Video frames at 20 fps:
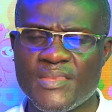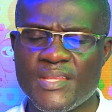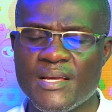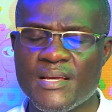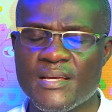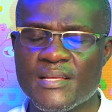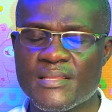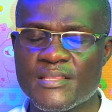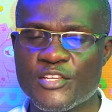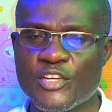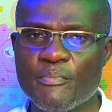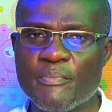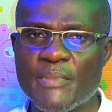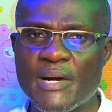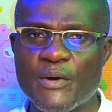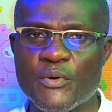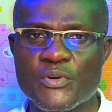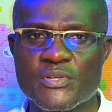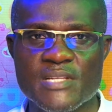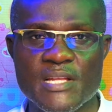young
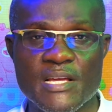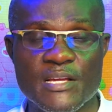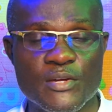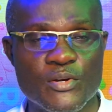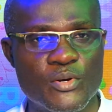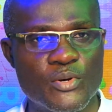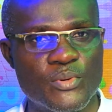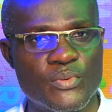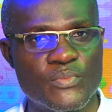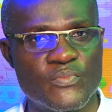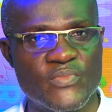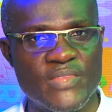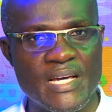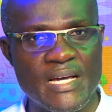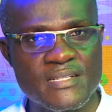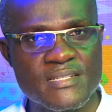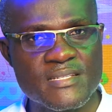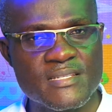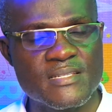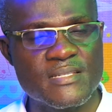man was like, oh,
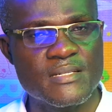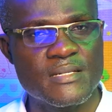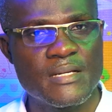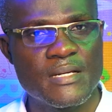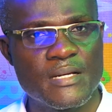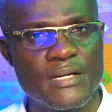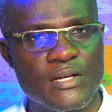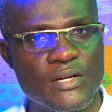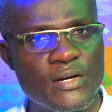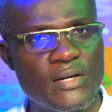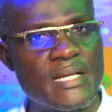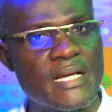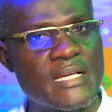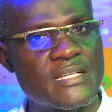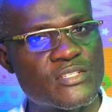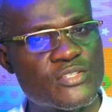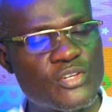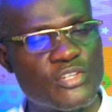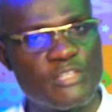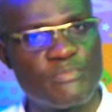that God has
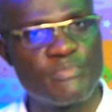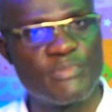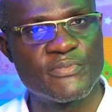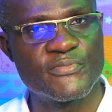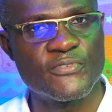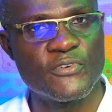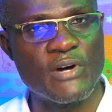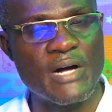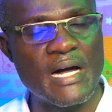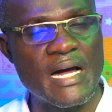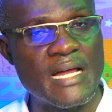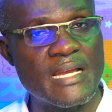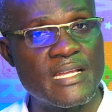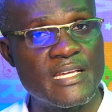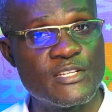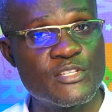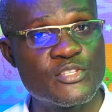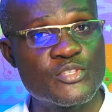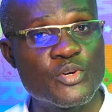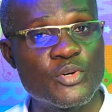done it before. And
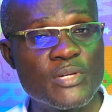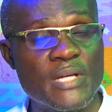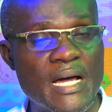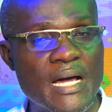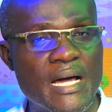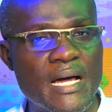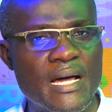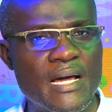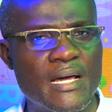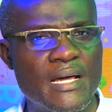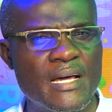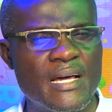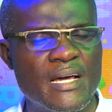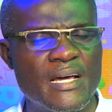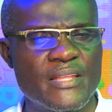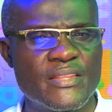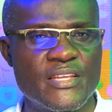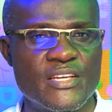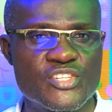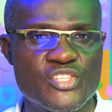he told her
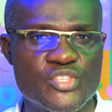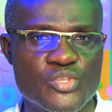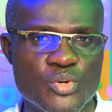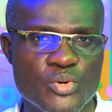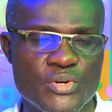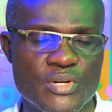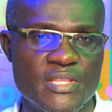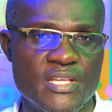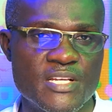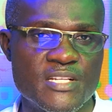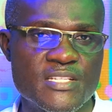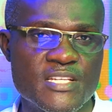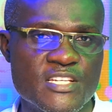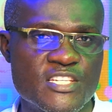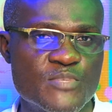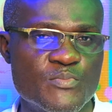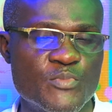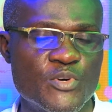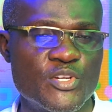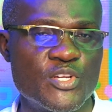the story, the
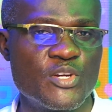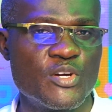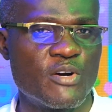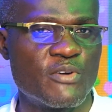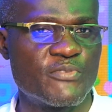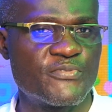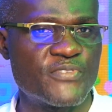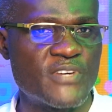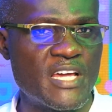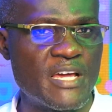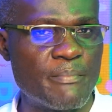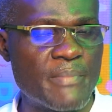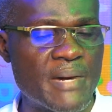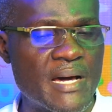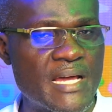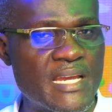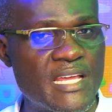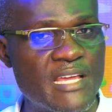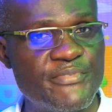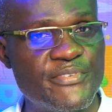testimony of a
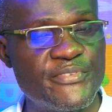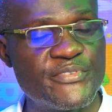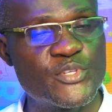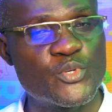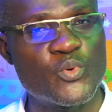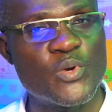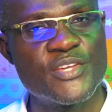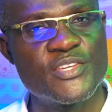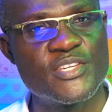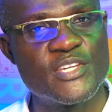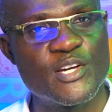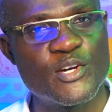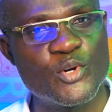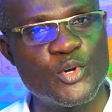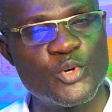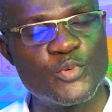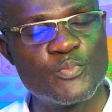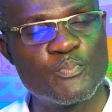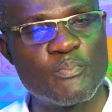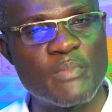man, a
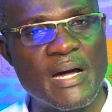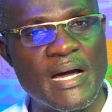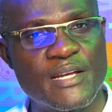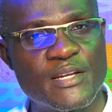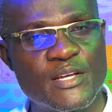51-year-old man,